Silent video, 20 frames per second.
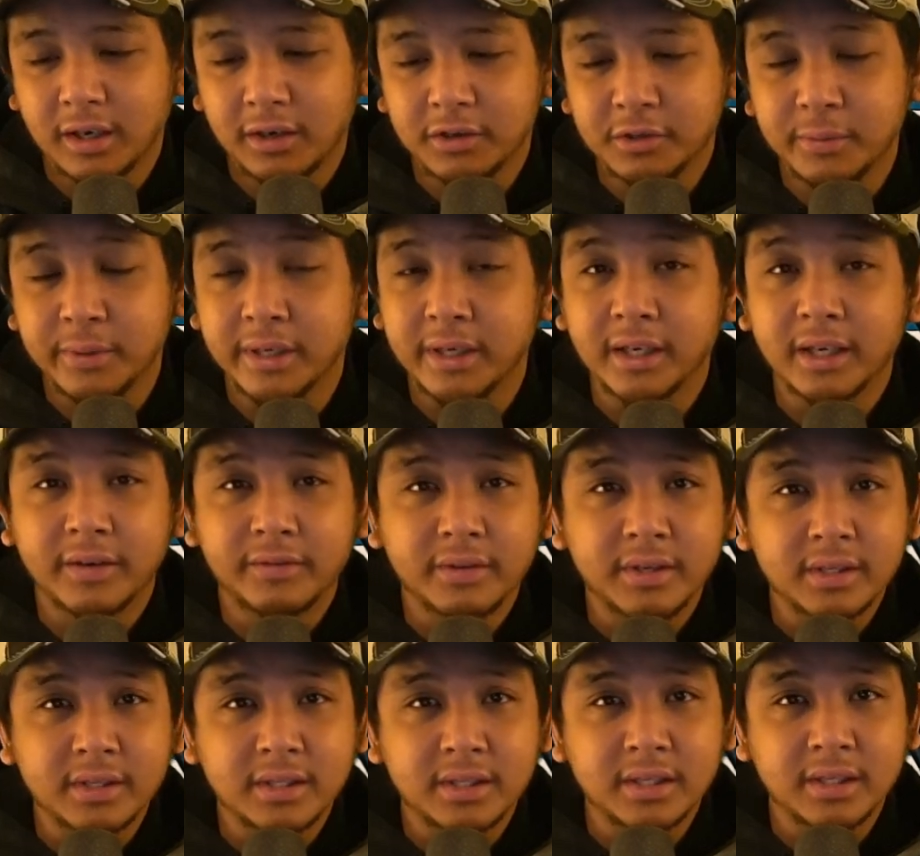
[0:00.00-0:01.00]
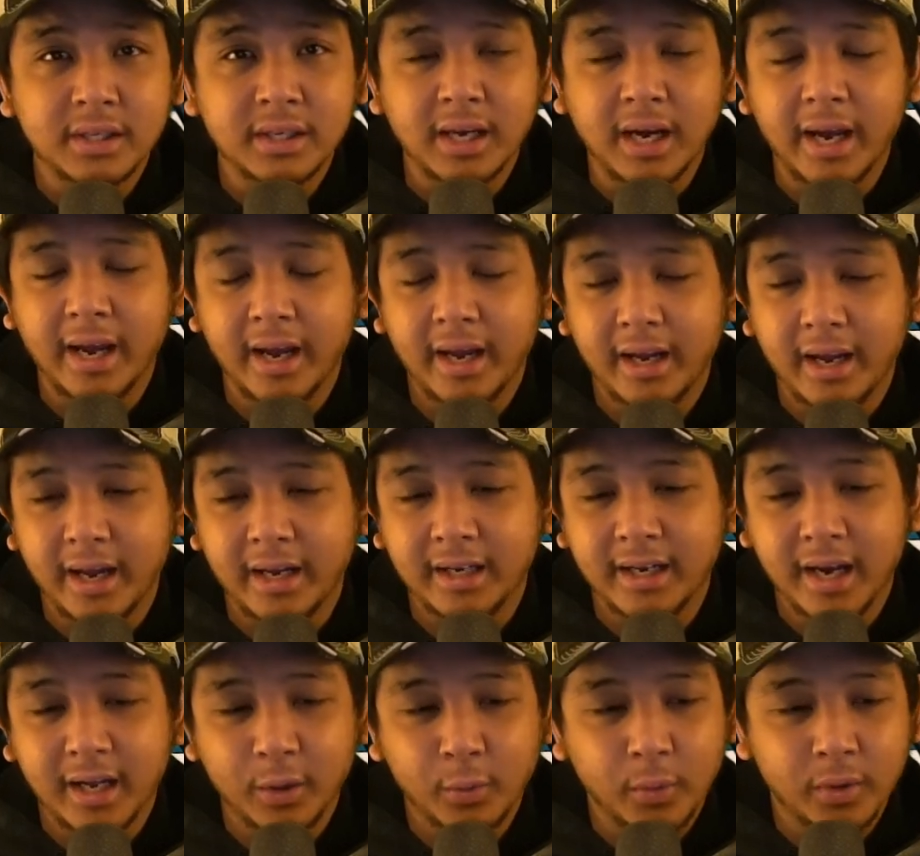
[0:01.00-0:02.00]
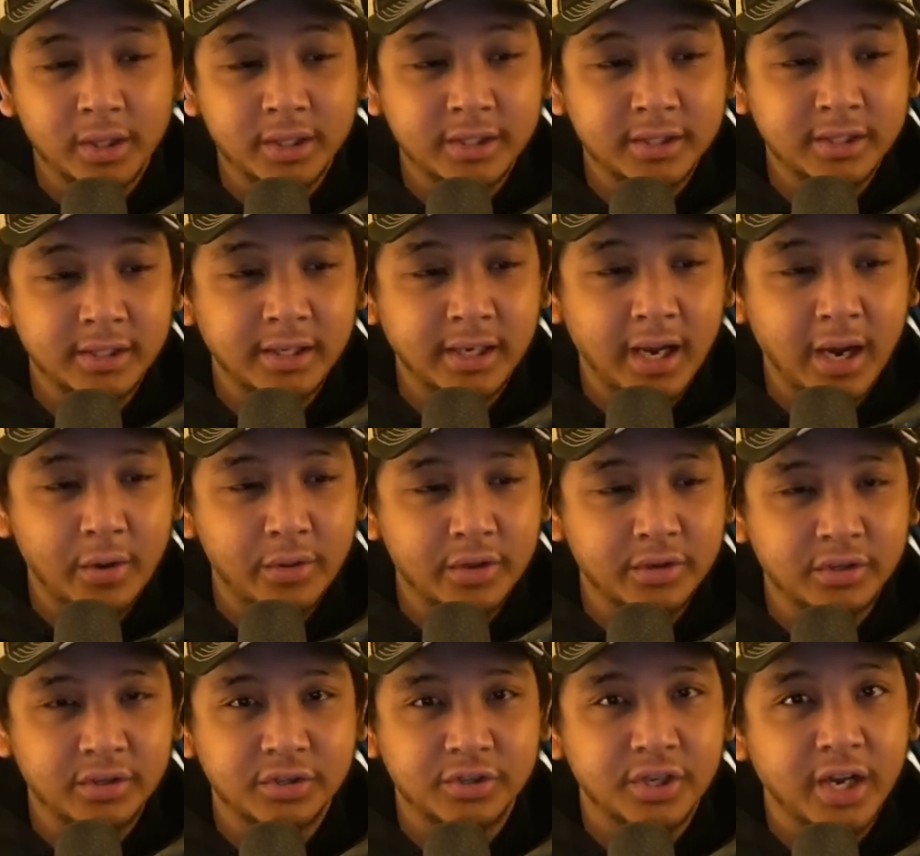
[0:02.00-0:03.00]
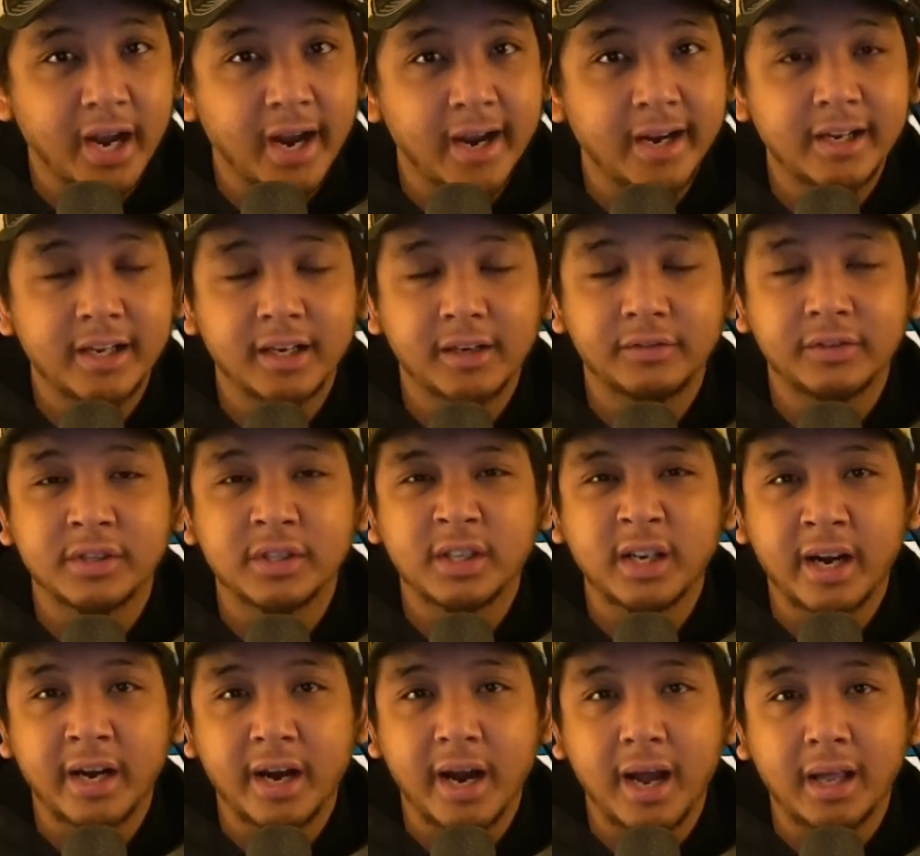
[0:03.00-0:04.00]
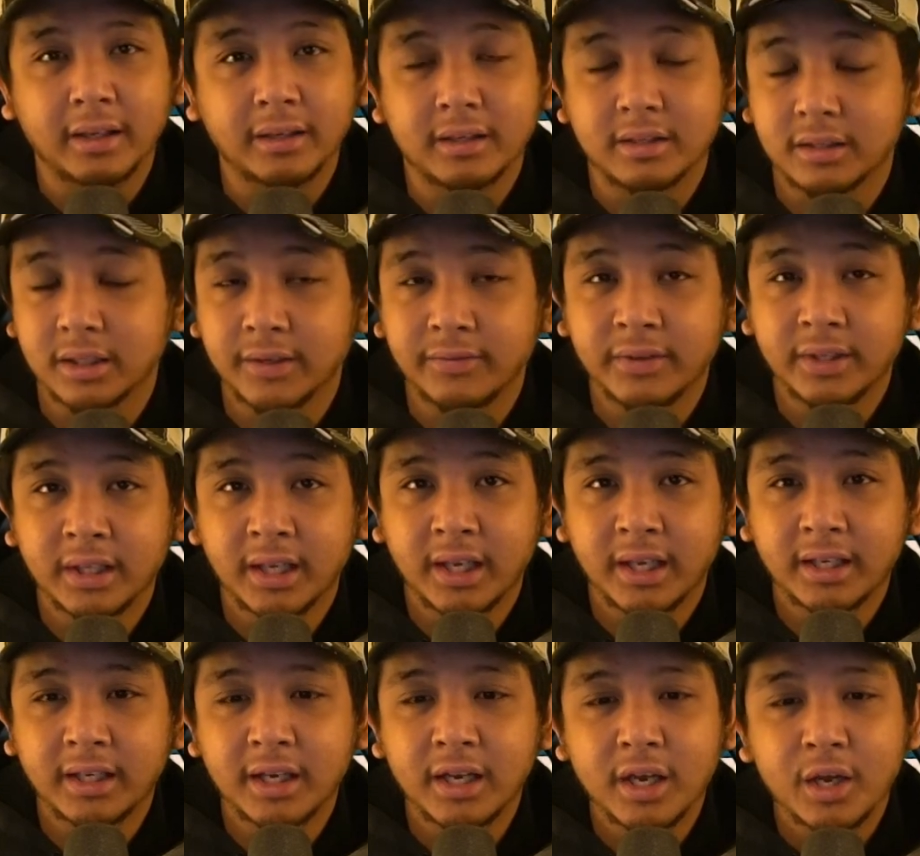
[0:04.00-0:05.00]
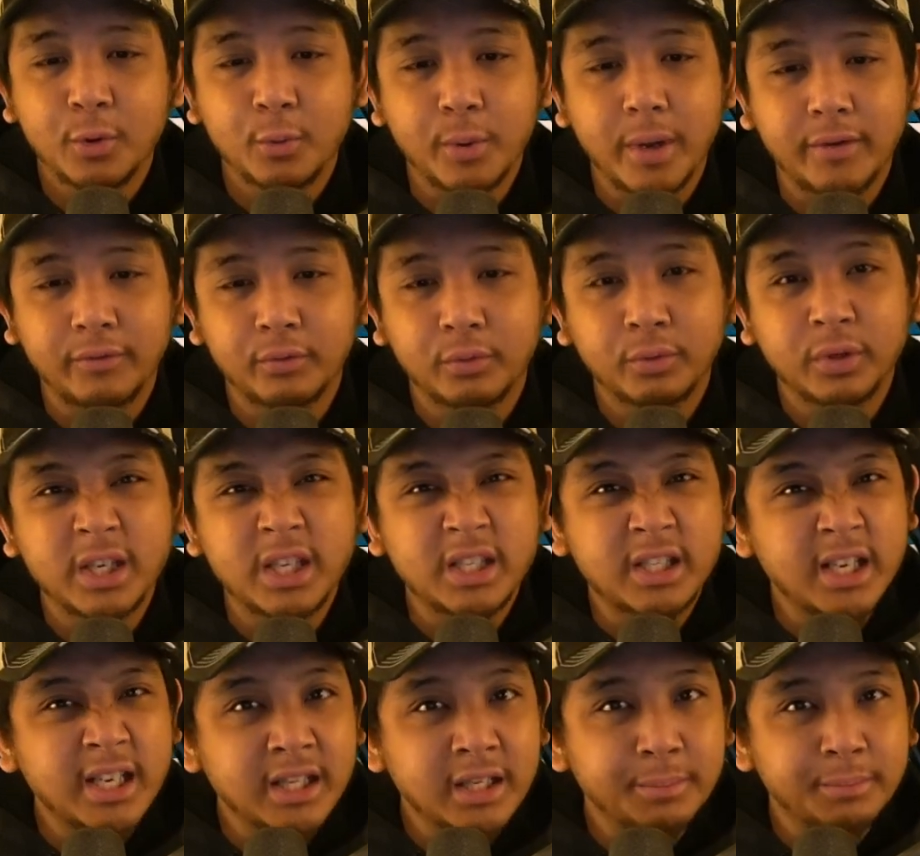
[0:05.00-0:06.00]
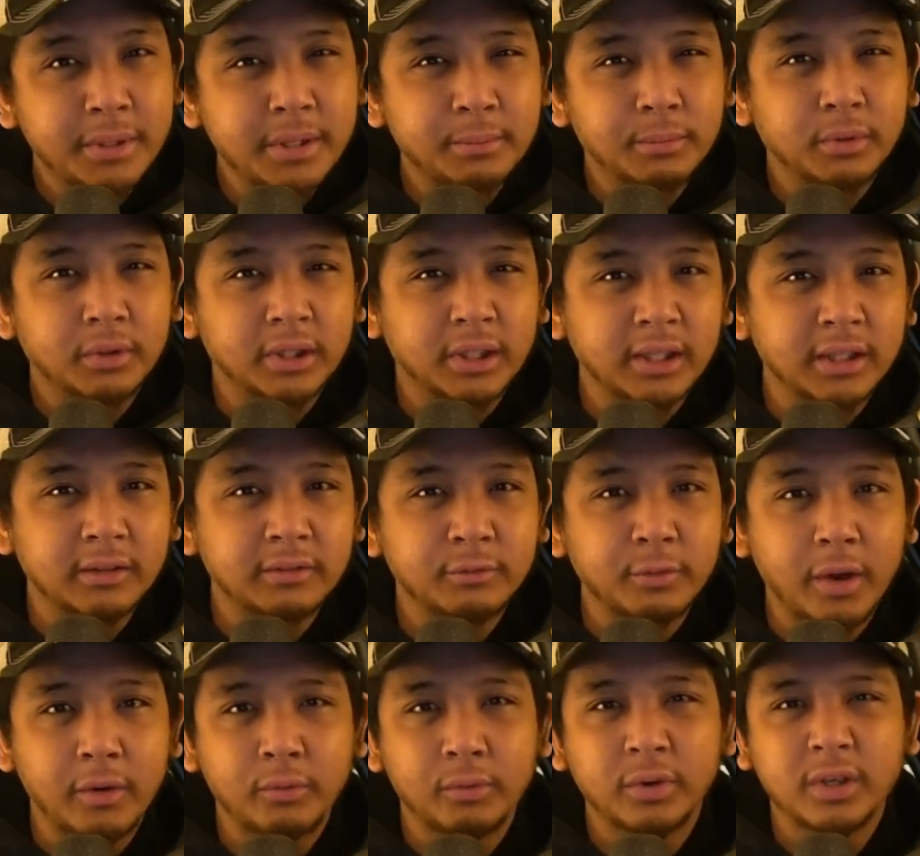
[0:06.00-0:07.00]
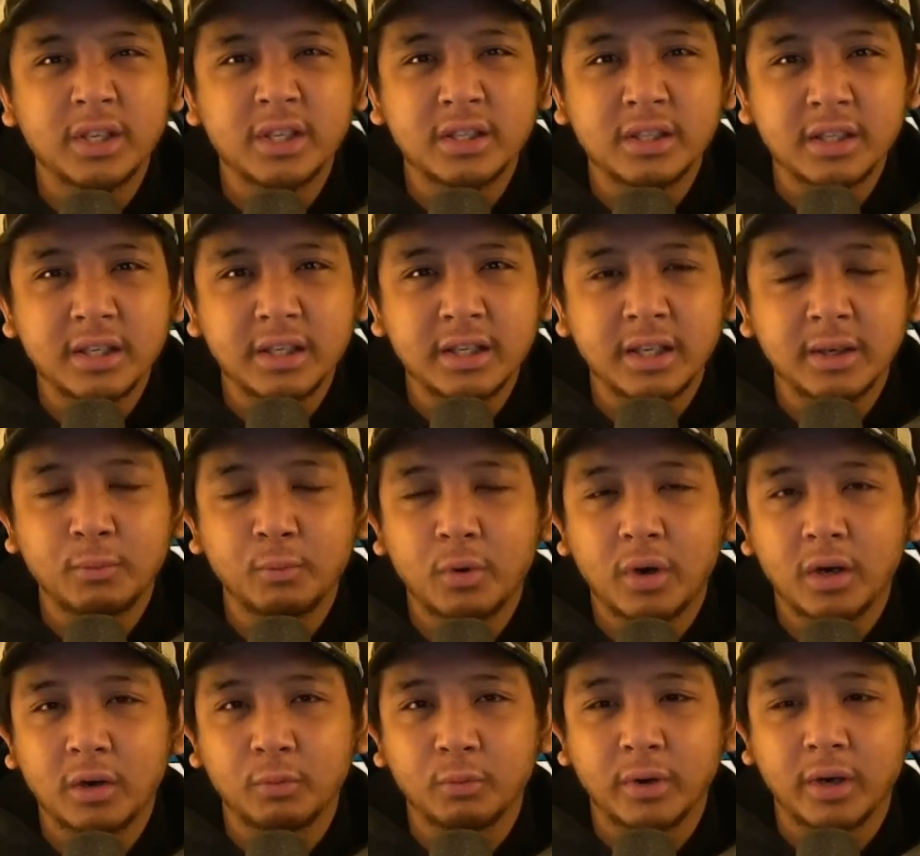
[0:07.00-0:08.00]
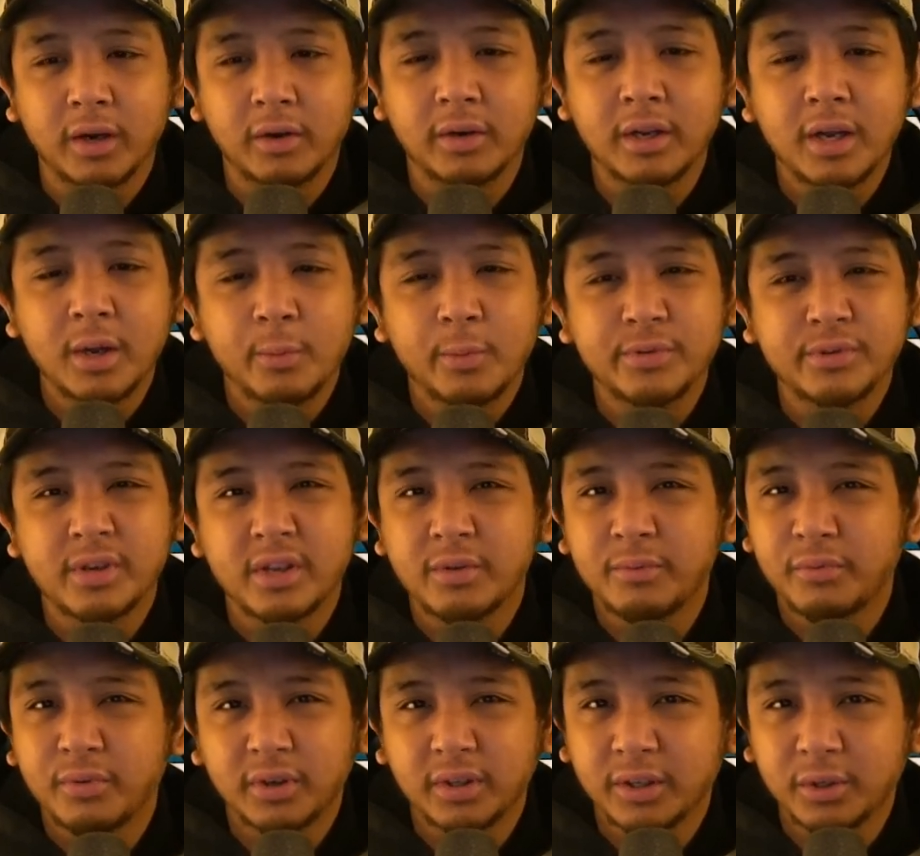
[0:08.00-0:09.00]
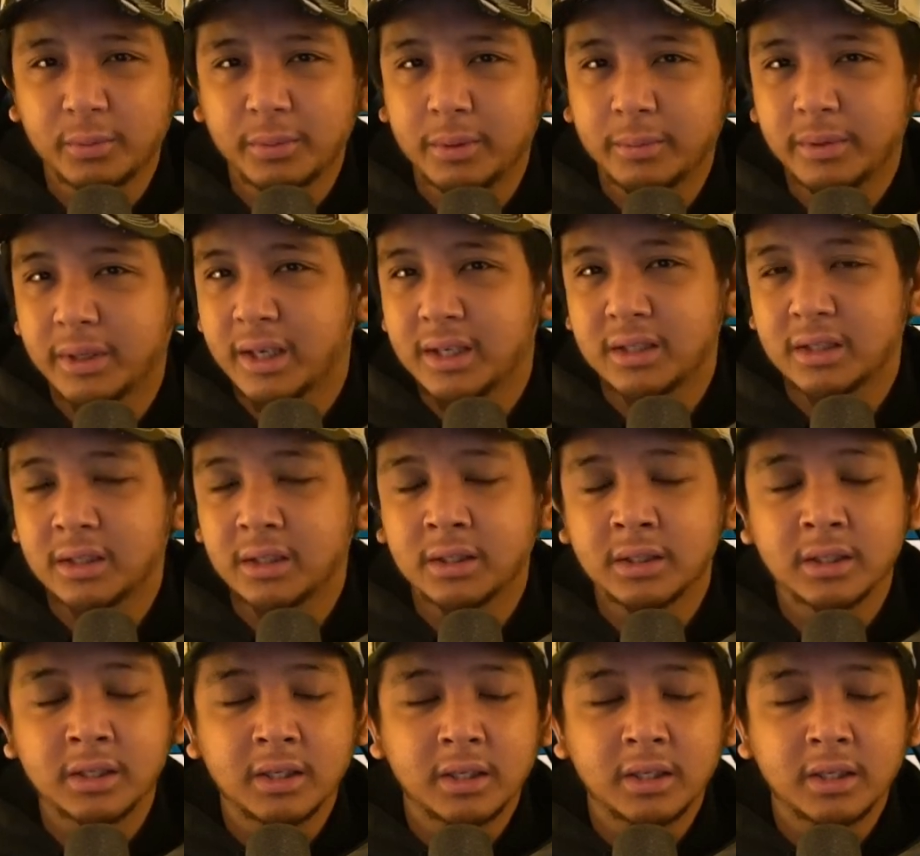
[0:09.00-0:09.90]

Speaking of the city, I kind of want to see how the society of the Sky Island is living like. We haven't really seen the people live. We haven't really seen them walk around. We saw them for a little bit, but that's it.